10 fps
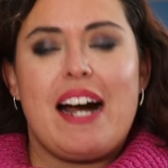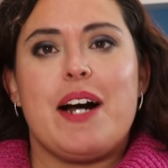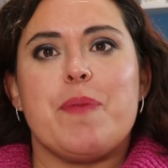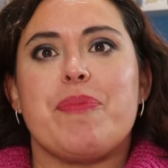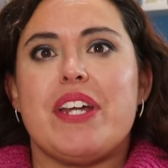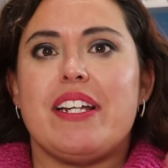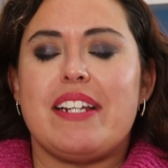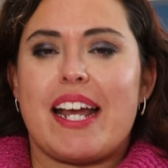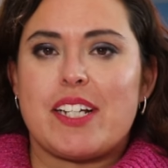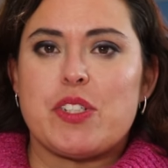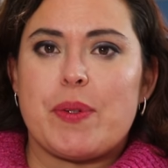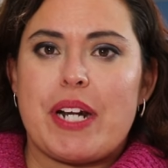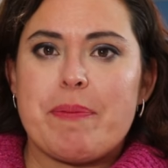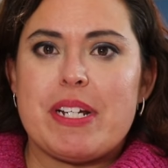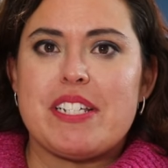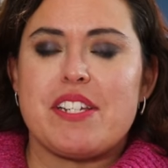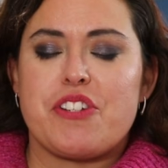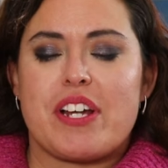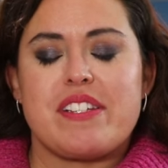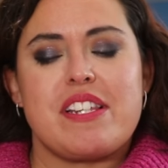Um, the next one I'm going to
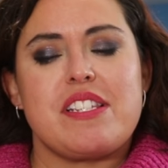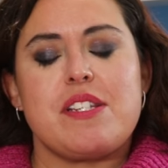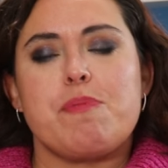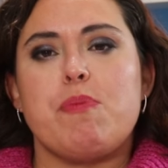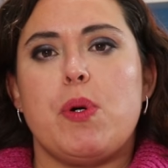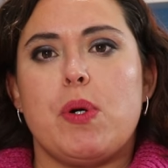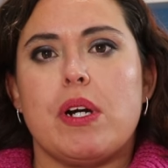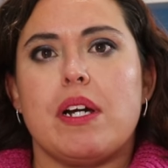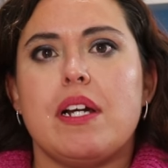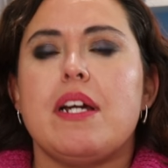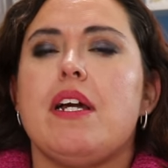suggest, this is more,